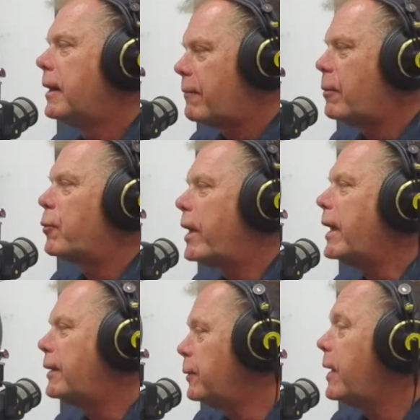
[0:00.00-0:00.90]
have a
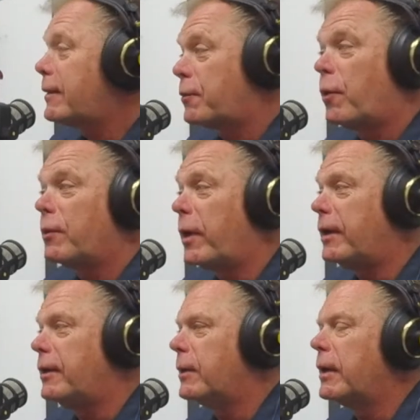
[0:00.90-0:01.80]
break. Dude, that's one way to
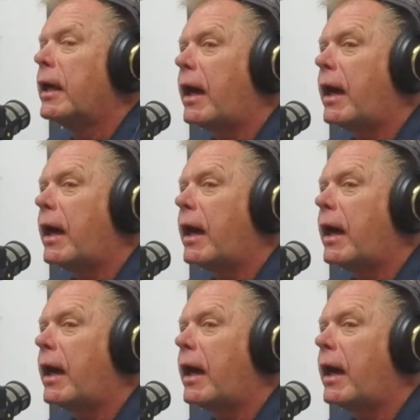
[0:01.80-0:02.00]
do it.